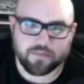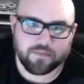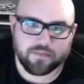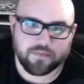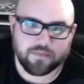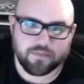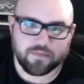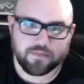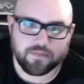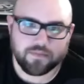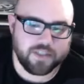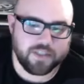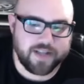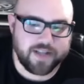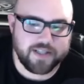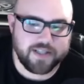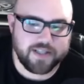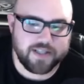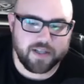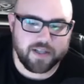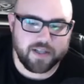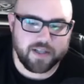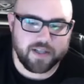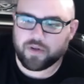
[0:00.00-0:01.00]
Did
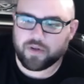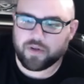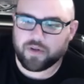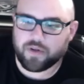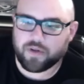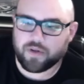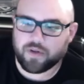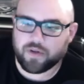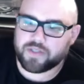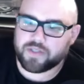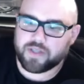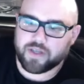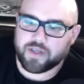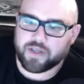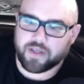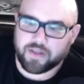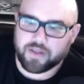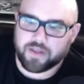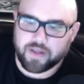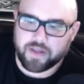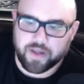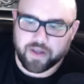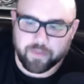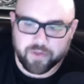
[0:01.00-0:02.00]
Axel only post
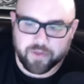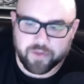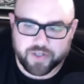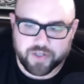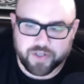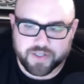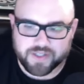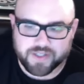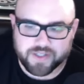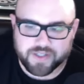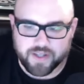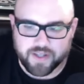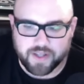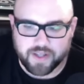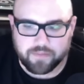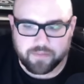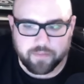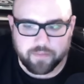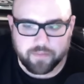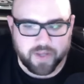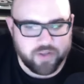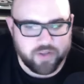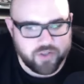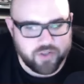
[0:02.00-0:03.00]
the images and not
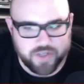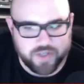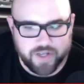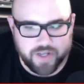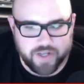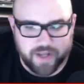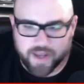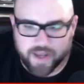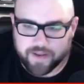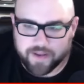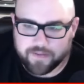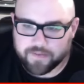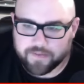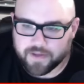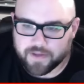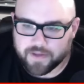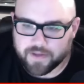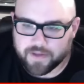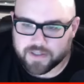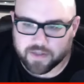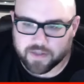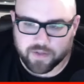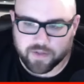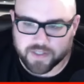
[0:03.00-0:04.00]
mentioning anything?
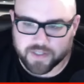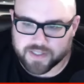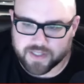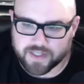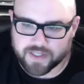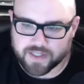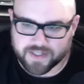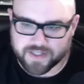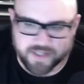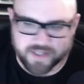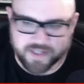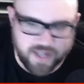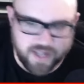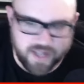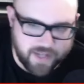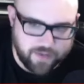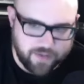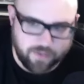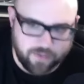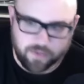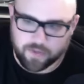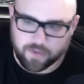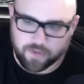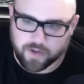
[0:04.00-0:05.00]
So it's not
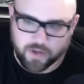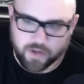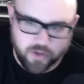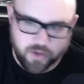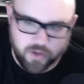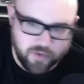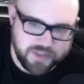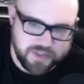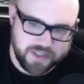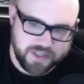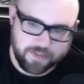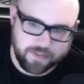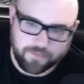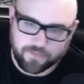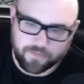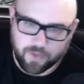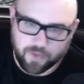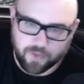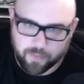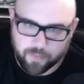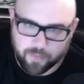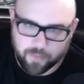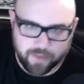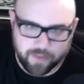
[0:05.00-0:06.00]
a new synth
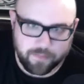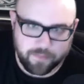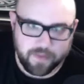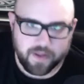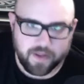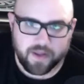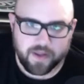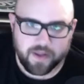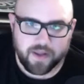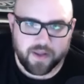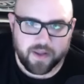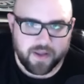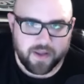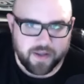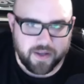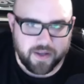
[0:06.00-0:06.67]
from him. He